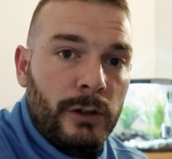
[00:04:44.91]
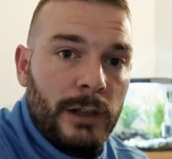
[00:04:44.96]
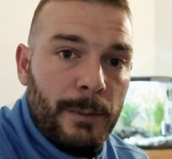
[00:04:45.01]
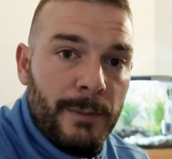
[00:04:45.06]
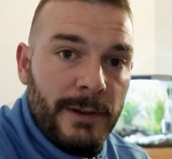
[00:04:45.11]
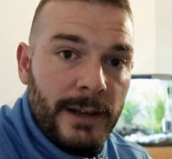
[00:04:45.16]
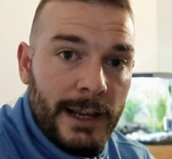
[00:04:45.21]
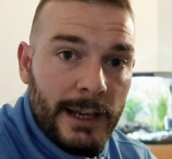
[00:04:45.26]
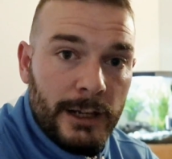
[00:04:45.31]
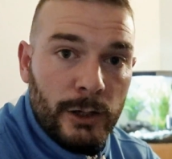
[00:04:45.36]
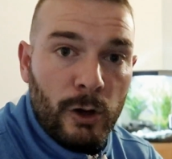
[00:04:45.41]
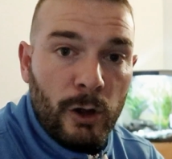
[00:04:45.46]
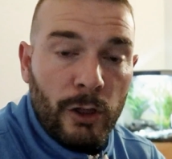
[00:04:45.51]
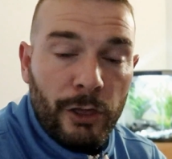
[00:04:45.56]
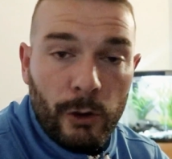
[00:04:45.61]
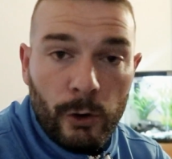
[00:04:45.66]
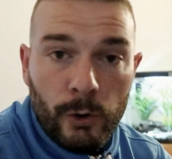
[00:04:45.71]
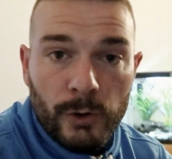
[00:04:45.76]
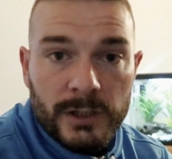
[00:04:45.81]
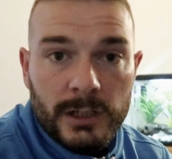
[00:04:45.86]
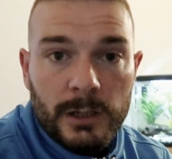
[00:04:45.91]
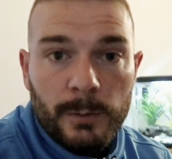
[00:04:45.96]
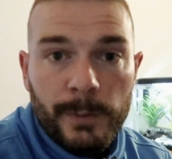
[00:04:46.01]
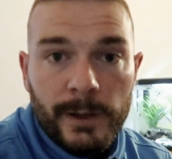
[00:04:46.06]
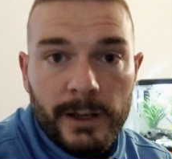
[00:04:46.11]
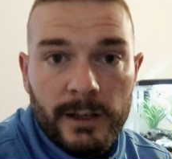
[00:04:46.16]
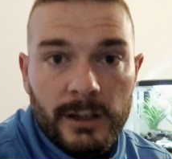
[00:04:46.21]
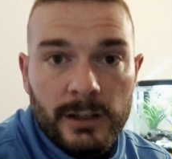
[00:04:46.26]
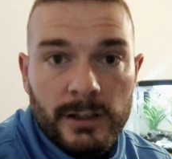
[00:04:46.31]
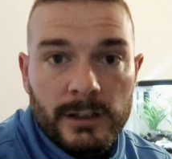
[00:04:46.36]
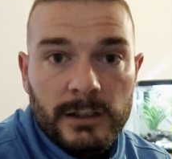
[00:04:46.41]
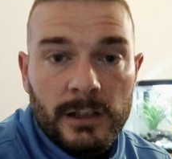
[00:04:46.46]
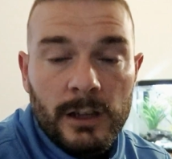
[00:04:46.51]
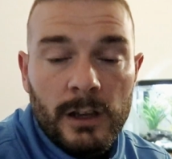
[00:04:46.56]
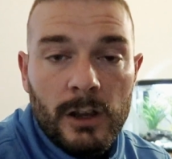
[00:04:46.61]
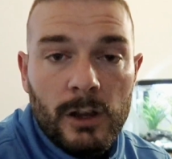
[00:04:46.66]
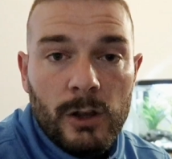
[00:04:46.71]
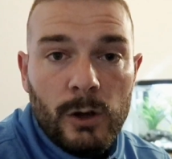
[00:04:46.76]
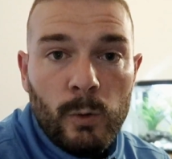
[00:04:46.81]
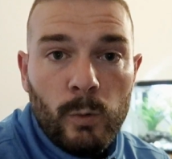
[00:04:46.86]
Let me hear your thoughts and opinions
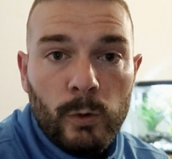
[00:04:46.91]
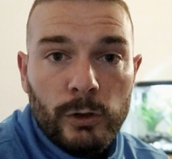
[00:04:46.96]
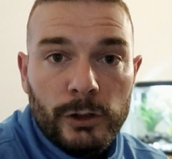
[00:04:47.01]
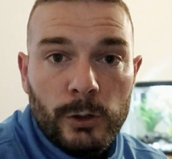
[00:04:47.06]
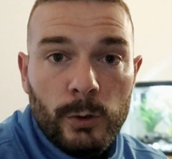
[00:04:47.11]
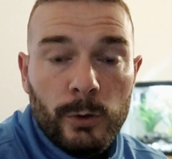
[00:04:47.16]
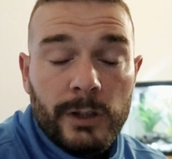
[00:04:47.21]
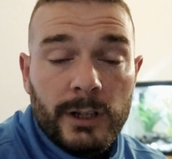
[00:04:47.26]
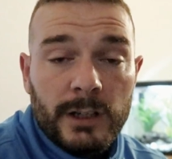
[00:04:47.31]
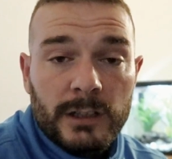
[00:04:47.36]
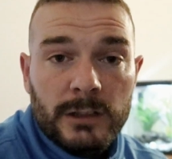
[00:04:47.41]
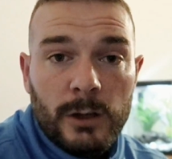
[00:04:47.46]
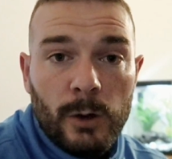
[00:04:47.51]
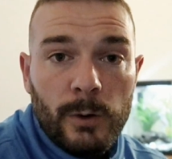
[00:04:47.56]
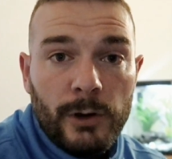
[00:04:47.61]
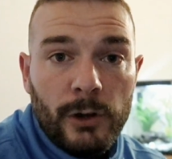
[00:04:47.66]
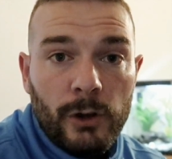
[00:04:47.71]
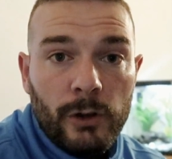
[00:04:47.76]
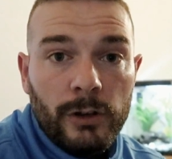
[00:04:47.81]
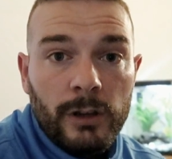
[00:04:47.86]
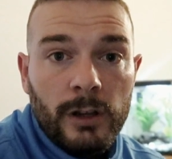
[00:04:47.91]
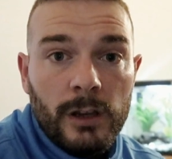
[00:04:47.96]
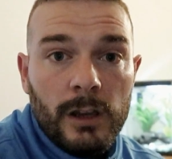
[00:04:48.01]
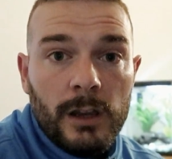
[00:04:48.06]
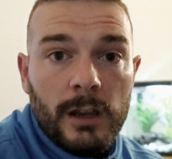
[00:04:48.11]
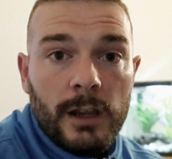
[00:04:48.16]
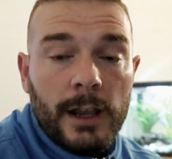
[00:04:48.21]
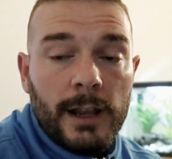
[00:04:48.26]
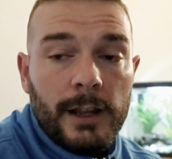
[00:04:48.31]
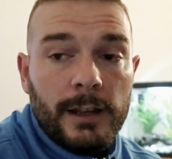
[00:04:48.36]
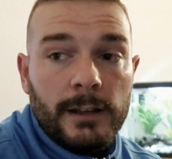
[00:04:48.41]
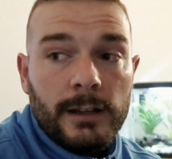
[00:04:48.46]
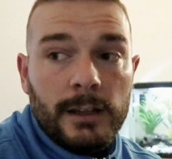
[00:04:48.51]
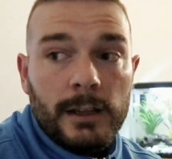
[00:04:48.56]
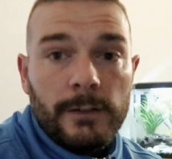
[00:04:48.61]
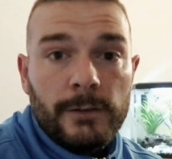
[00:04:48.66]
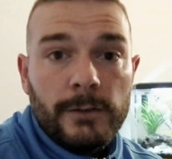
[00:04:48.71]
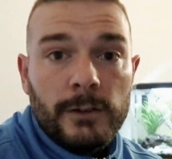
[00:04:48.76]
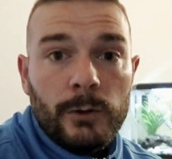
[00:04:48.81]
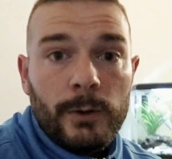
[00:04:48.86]
on what you think is going on, and
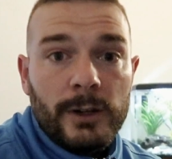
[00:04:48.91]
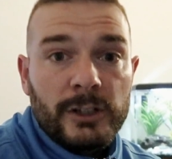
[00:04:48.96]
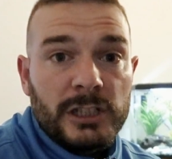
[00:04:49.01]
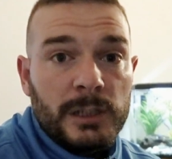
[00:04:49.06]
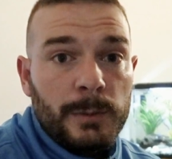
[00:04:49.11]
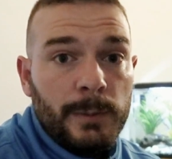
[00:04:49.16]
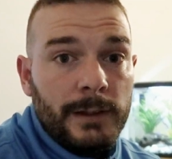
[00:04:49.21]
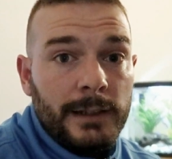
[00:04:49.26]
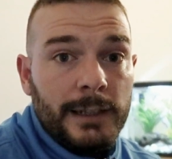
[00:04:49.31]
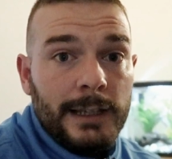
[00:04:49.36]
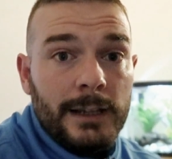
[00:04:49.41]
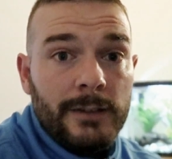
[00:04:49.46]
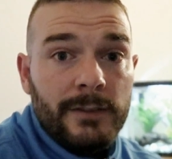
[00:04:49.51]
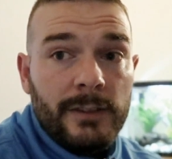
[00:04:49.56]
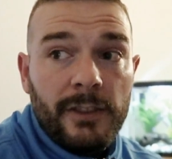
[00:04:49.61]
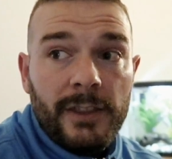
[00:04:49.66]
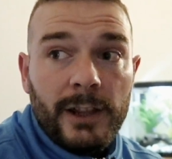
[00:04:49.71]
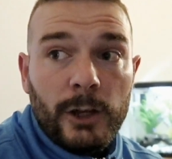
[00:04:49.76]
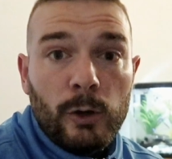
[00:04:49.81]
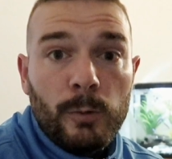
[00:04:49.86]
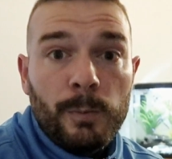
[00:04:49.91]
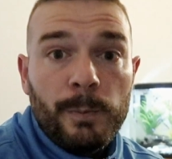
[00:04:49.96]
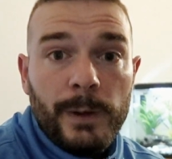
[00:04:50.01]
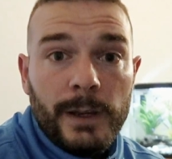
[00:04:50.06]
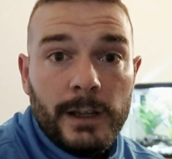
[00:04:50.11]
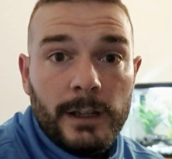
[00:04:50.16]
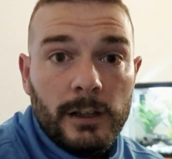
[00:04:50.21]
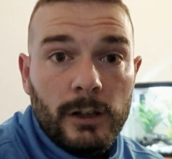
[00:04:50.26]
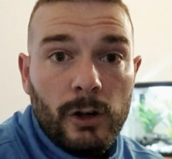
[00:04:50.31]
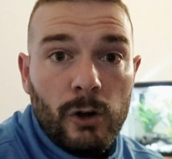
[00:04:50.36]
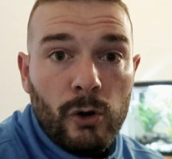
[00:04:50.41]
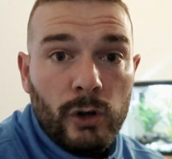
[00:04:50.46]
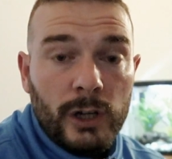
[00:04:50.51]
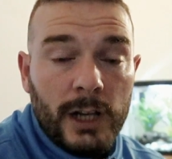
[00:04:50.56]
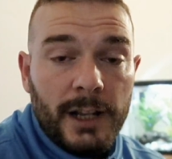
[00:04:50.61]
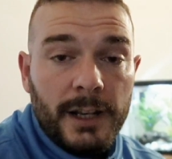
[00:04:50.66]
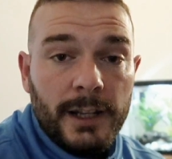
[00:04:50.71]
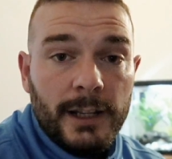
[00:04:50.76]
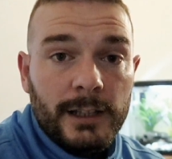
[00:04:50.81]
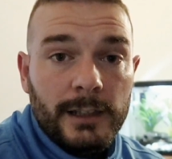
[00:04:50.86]
if you actually believe that there could be
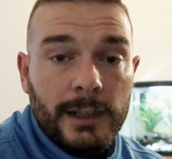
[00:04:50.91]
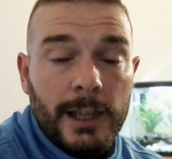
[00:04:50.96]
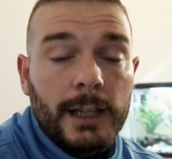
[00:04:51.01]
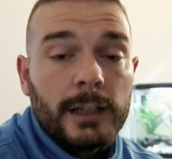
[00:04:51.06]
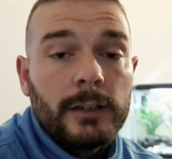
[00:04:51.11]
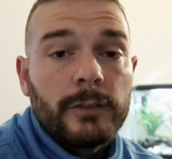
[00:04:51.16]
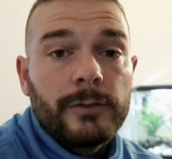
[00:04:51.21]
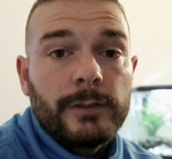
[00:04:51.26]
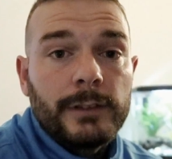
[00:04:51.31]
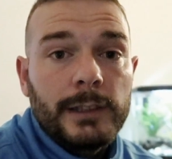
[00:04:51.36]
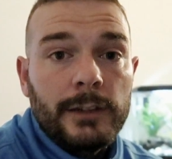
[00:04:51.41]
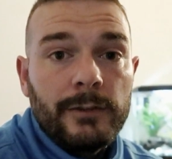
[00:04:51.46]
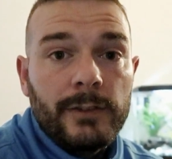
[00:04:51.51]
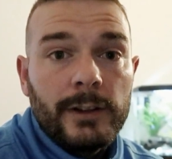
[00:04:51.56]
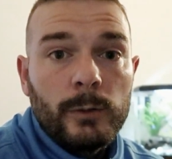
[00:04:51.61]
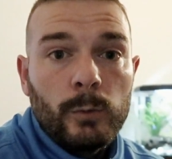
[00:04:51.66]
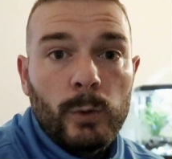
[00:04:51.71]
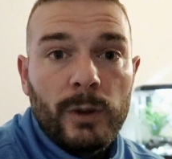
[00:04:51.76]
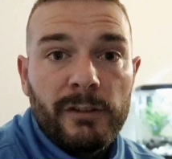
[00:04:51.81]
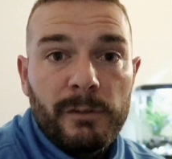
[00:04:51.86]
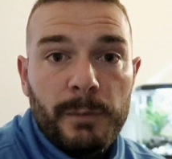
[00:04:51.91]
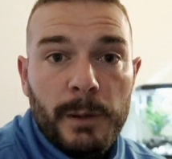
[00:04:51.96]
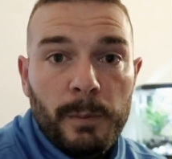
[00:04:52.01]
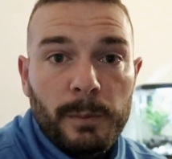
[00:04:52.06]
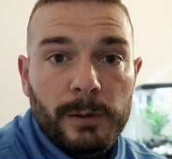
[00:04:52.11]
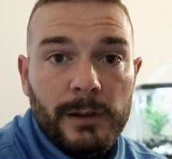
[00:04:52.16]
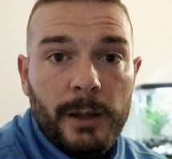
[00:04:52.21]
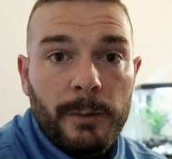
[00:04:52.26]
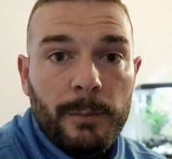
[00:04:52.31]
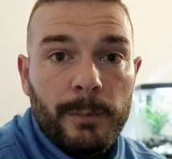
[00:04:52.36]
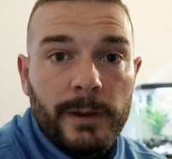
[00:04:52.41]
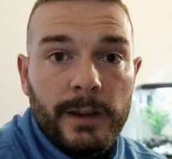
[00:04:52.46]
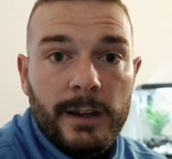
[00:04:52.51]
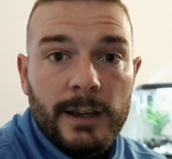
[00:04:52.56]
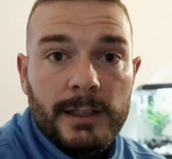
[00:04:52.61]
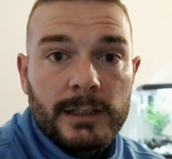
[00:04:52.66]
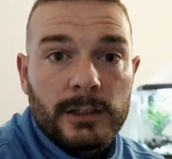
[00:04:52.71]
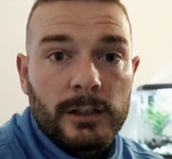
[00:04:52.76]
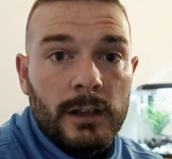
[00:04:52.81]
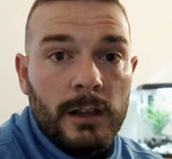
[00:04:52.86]
organic life living, whether it be
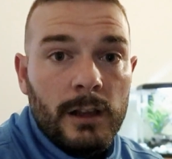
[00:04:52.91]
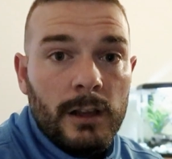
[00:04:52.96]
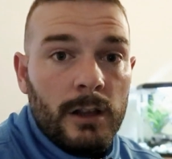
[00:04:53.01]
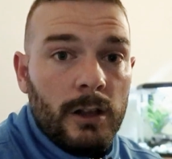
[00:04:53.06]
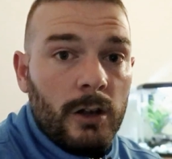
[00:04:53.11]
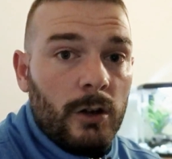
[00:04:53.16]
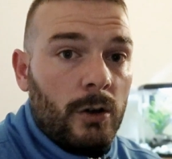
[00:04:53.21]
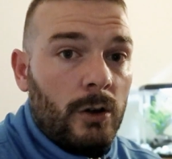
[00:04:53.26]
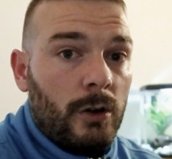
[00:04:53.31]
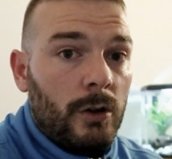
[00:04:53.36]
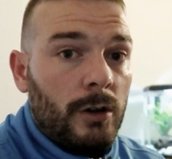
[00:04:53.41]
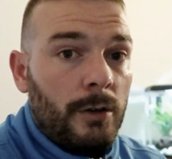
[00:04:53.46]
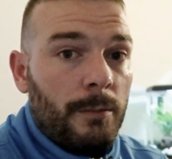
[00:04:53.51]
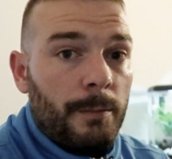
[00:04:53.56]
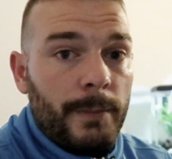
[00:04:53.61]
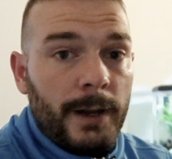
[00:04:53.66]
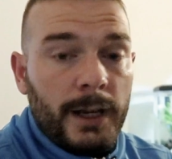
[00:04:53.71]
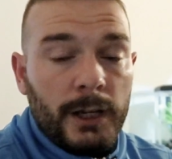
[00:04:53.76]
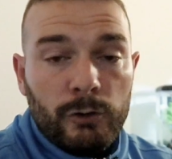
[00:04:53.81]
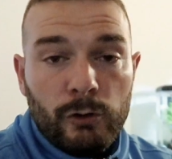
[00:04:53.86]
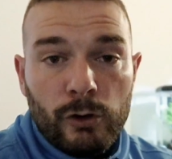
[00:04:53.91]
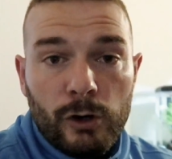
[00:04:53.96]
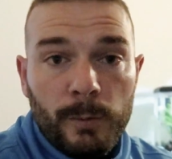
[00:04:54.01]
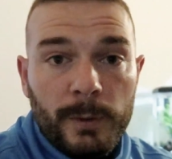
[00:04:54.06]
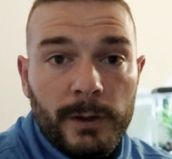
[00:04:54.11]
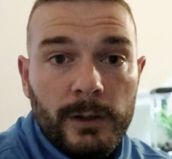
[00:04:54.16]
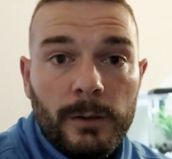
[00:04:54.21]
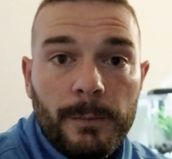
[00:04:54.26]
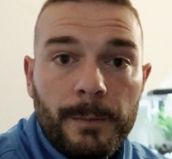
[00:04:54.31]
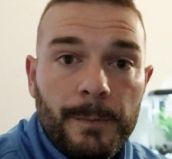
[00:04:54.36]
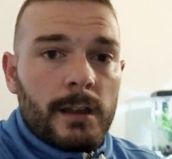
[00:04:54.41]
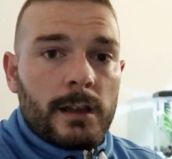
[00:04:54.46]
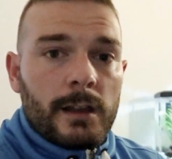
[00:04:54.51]
plant-based or microbial.